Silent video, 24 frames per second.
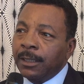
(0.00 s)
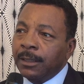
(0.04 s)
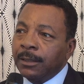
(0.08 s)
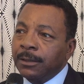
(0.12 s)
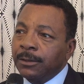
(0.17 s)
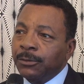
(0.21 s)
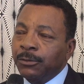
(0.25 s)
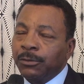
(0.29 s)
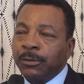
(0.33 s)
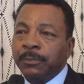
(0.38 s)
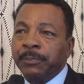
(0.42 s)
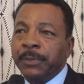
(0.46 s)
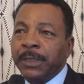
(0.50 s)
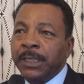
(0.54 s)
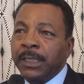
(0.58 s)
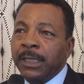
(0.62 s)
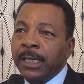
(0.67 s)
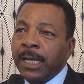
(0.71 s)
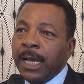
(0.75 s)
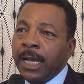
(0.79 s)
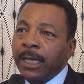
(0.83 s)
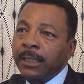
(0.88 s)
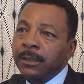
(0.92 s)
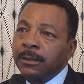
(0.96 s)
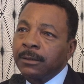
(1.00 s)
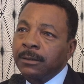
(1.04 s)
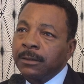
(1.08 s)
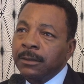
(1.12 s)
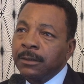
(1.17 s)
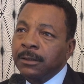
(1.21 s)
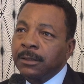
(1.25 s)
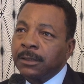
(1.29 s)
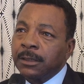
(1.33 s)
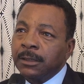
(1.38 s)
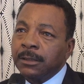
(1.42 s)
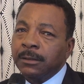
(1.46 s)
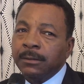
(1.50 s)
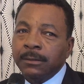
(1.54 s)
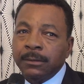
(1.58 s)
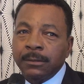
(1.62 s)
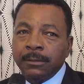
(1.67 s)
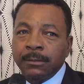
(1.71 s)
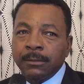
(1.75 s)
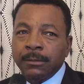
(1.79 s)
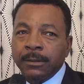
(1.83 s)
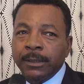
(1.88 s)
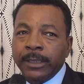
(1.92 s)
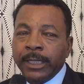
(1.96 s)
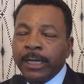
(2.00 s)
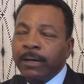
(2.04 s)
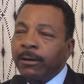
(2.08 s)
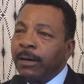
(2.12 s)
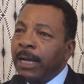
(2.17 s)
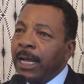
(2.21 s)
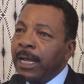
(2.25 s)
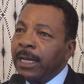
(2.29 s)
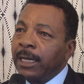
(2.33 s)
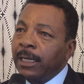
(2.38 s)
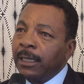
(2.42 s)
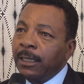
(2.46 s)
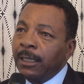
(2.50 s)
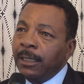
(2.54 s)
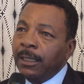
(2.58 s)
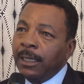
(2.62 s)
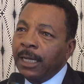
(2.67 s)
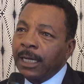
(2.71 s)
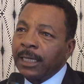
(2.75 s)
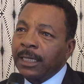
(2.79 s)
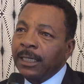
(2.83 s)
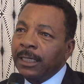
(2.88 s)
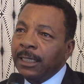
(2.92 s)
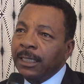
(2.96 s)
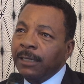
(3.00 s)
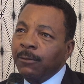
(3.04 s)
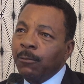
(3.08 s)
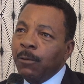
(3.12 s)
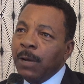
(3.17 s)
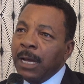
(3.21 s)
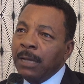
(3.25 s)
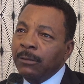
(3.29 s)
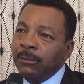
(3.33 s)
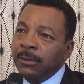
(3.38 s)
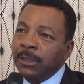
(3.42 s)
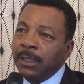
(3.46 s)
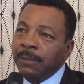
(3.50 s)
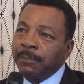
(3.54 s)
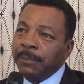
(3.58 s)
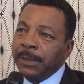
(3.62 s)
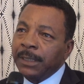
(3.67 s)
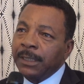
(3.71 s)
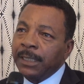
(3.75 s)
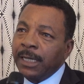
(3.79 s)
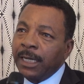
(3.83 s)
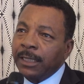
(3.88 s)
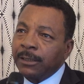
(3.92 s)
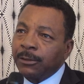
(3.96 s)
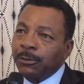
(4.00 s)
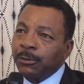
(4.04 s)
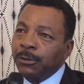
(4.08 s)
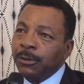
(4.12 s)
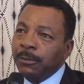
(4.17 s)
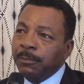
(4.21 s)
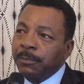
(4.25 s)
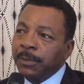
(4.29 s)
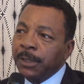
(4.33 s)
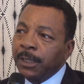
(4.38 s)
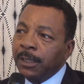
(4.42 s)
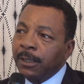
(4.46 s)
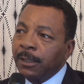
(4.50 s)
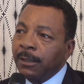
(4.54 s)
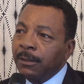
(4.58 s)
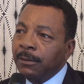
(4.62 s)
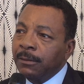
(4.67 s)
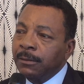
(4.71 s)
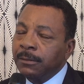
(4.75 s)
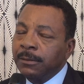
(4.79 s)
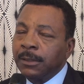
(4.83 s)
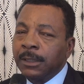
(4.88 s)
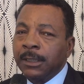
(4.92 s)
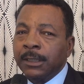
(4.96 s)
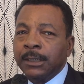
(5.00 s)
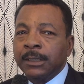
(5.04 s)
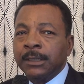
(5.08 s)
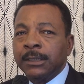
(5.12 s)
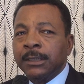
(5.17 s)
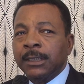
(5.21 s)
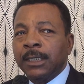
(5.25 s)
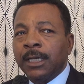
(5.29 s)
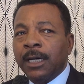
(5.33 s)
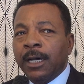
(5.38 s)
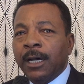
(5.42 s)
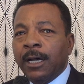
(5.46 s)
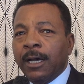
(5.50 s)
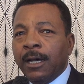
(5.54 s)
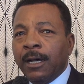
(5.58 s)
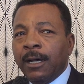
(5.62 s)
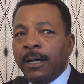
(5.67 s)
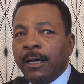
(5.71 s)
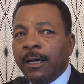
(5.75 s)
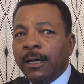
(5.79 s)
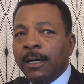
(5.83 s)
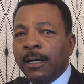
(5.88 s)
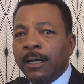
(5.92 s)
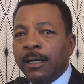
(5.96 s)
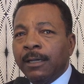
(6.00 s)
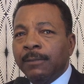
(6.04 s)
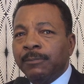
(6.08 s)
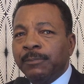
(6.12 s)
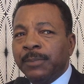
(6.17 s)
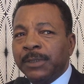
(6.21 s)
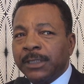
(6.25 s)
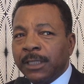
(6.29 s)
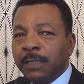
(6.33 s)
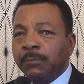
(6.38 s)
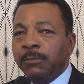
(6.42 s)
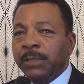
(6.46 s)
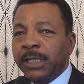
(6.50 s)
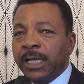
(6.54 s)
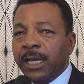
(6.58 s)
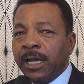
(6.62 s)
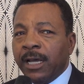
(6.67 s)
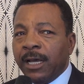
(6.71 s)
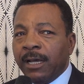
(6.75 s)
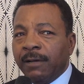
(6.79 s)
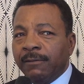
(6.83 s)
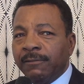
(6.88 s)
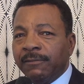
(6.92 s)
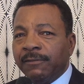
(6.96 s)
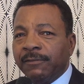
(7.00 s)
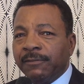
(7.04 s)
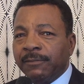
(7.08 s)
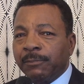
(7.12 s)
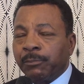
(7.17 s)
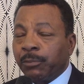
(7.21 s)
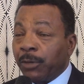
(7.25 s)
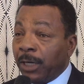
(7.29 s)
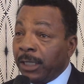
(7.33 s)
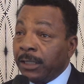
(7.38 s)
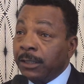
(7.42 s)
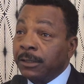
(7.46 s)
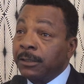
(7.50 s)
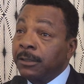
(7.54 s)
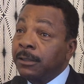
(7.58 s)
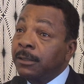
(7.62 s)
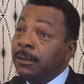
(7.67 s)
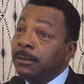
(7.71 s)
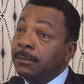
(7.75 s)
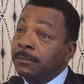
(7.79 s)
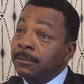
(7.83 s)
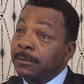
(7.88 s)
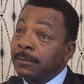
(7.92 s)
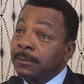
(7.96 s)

European actors, and there I luckily wound up in that group, But then we have Predator.